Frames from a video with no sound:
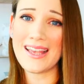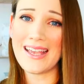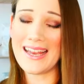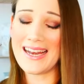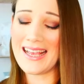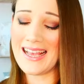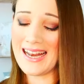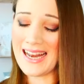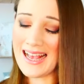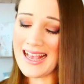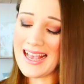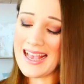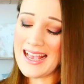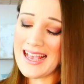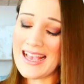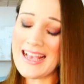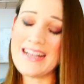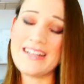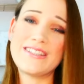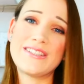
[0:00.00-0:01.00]
in it.
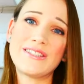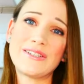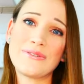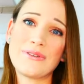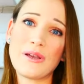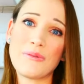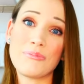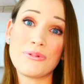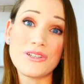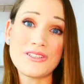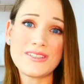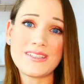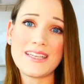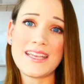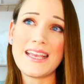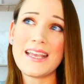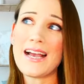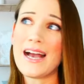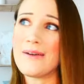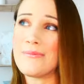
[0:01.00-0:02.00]
It's so good.
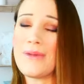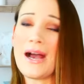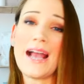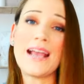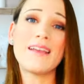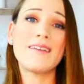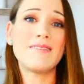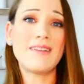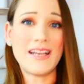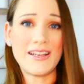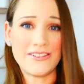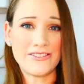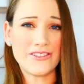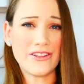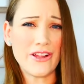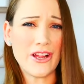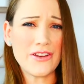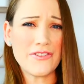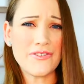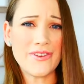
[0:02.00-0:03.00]
Personally, as a
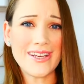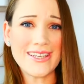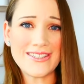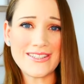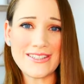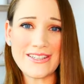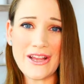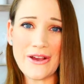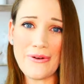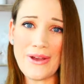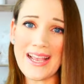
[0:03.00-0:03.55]
lot of you guys know,